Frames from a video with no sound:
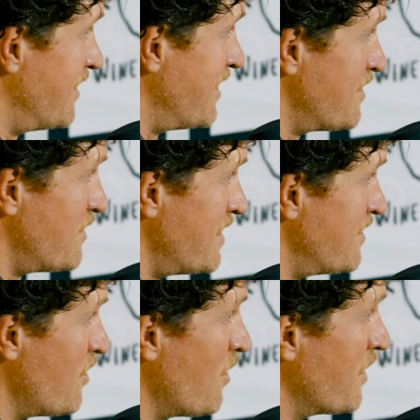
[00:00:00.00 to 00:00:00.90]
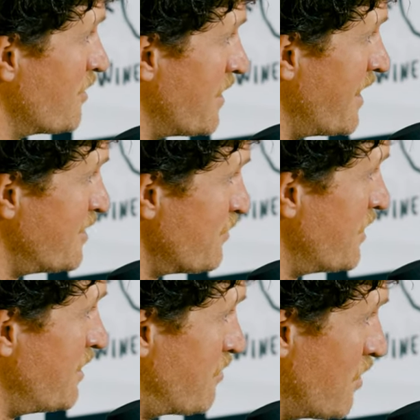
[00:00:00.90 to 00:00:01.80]
There's there's no other way to
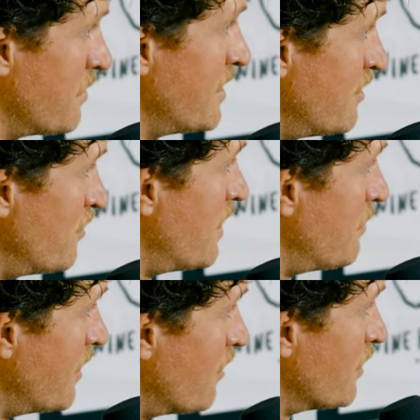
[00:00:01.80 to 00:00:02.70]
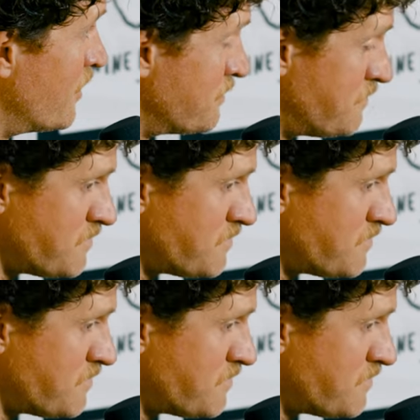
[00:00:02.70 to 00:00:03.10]
really properly do Nebbiolo.